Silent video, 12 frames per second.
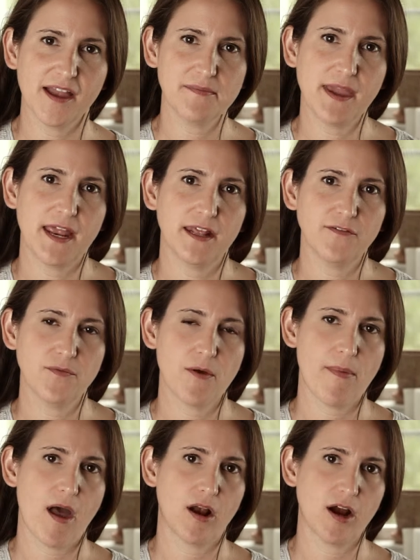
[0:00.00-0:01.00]
I'm Katie from
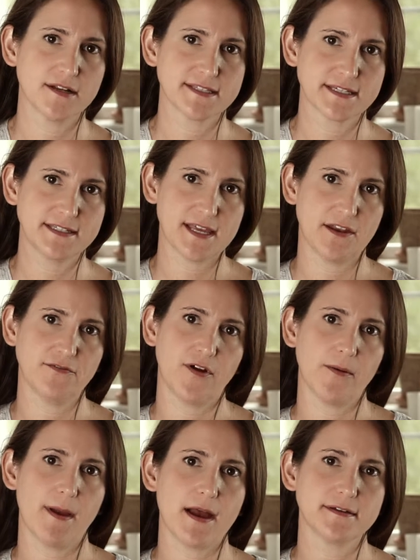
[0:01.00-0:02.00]
the Blog Hearts Content
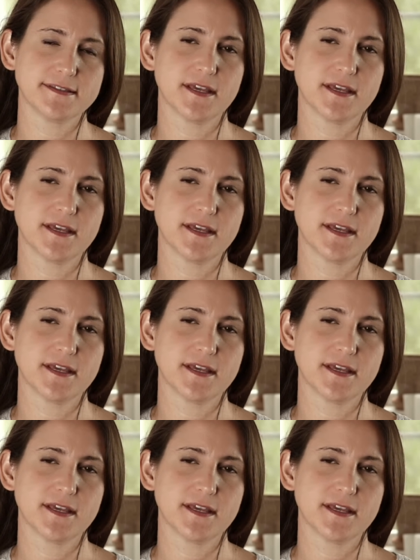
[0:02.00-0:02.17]
Farmhouse,